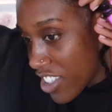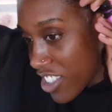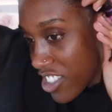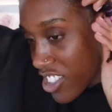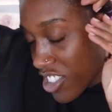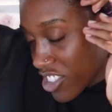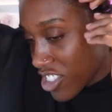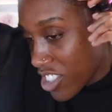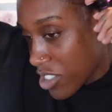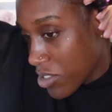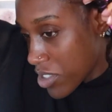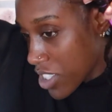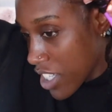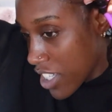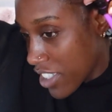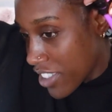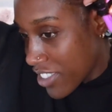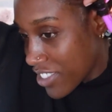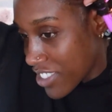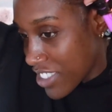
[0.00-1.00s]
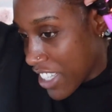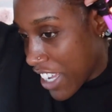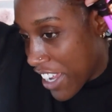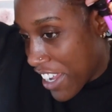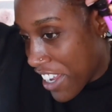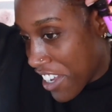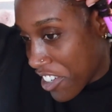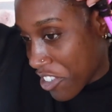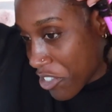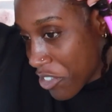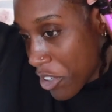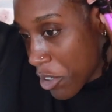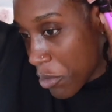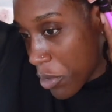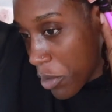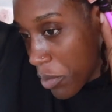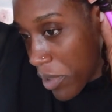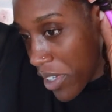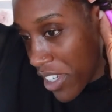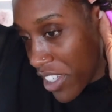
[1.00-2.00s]
So sometimes I add a
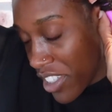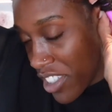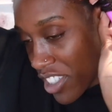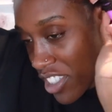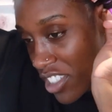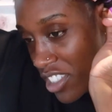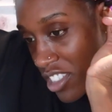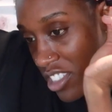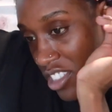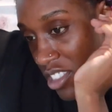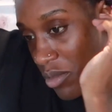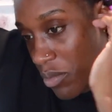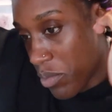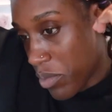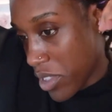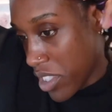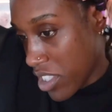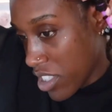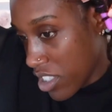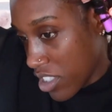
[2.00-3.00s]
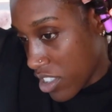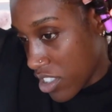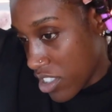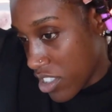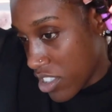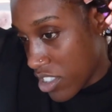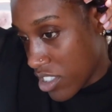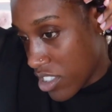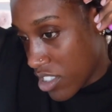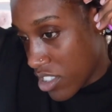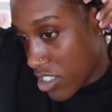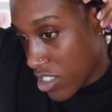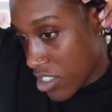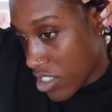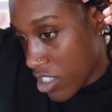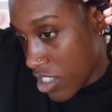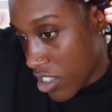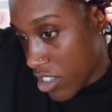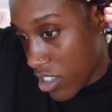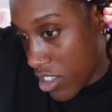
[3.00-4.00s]
rubber band because
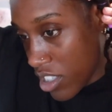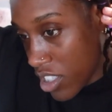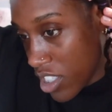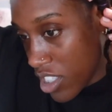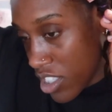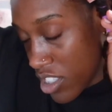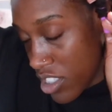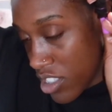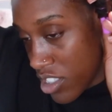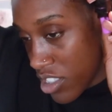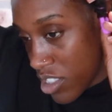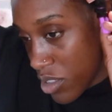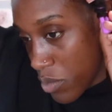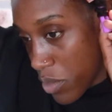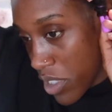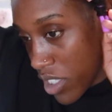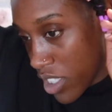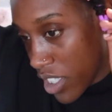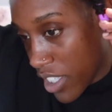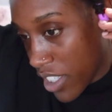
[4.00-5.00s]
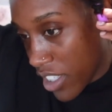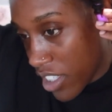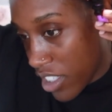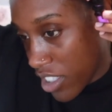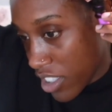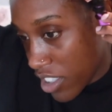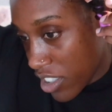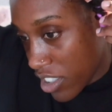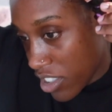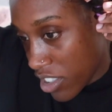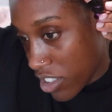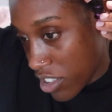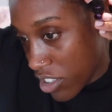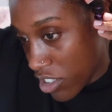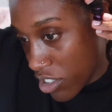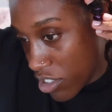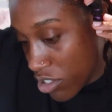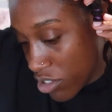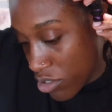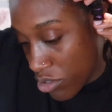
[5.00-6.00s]
the ends be like
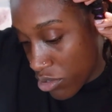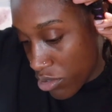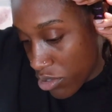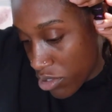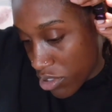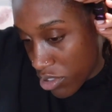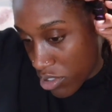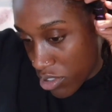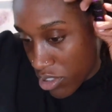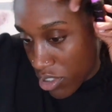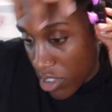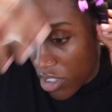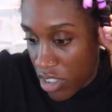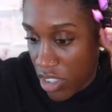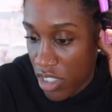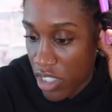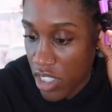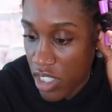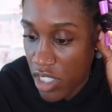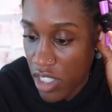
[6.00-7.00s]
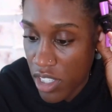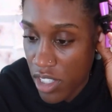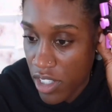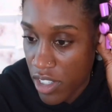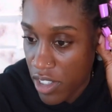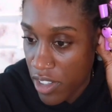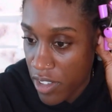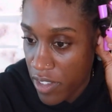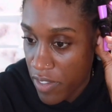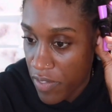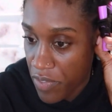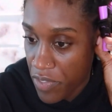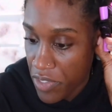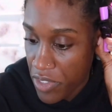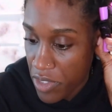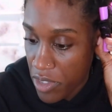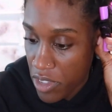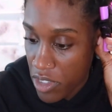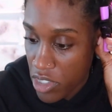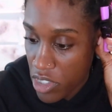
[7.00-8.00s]
loose.
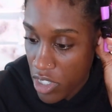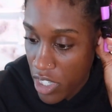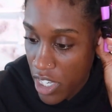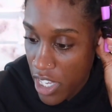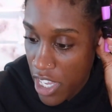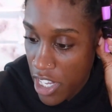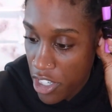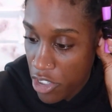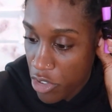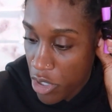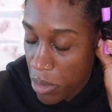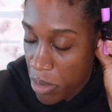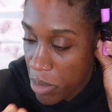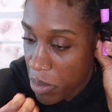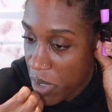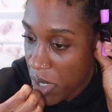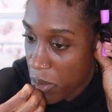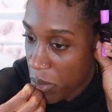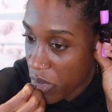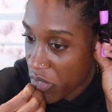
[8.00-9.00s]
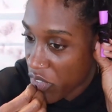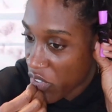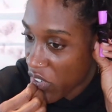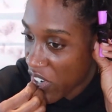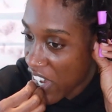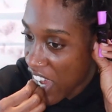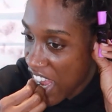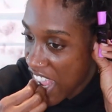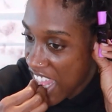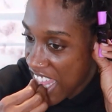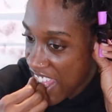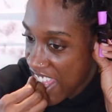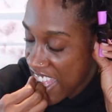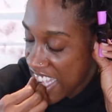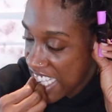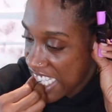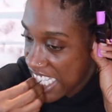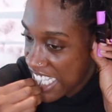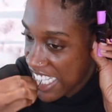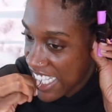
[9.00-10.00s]
So I'll add a rubber band before I
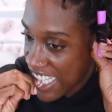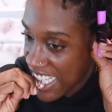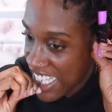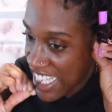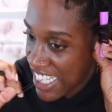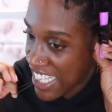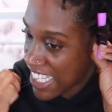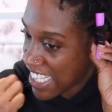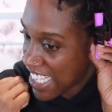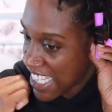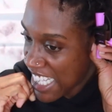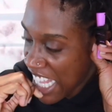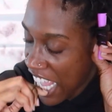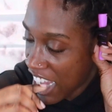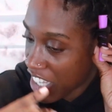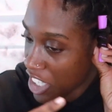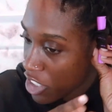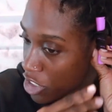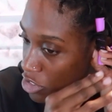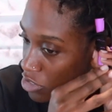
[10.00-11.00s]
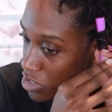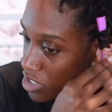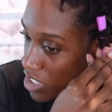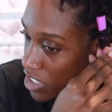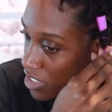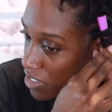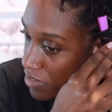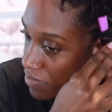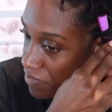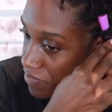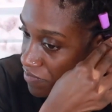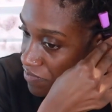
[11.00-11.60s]
close it.